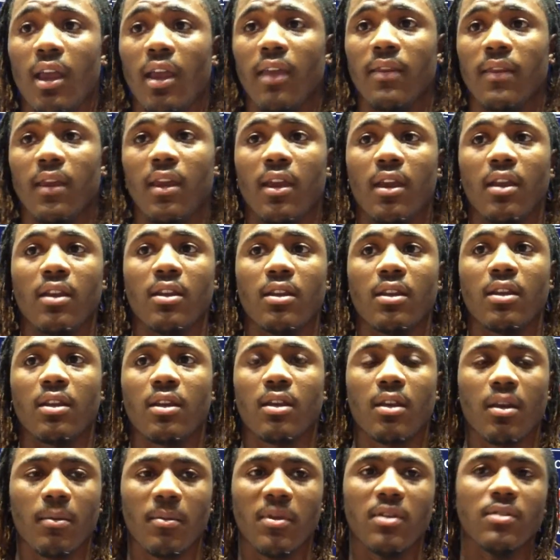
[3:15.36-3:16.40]
and then
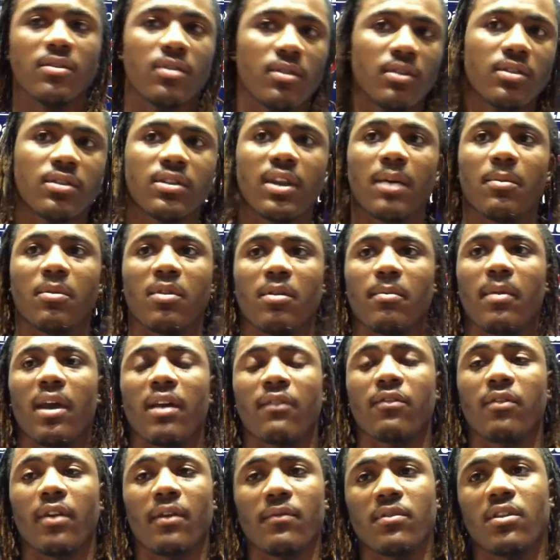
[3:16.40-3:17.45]
I mean, you slap on the back
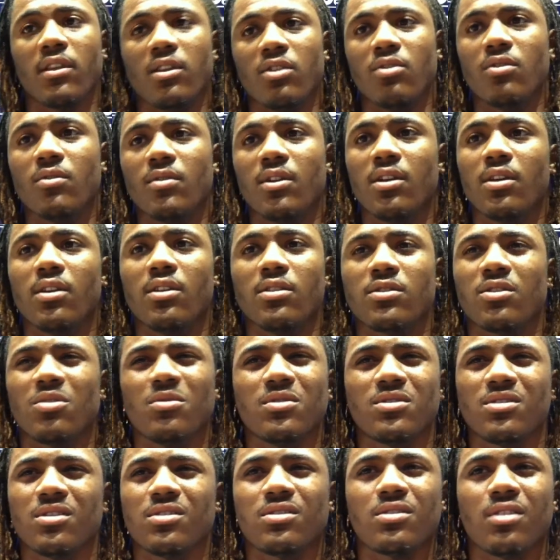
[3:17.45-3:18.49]
for everything you do good. So
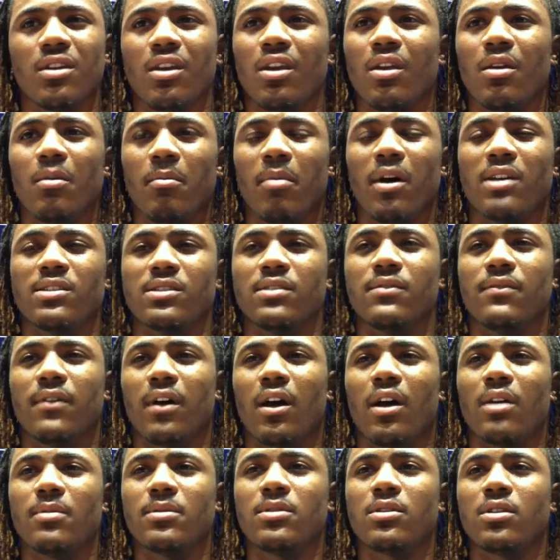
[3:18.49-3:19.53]
it's just positive
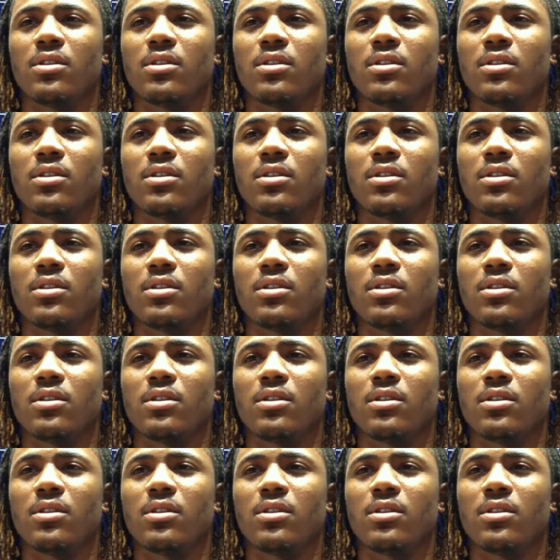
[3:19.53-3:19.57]
vibes.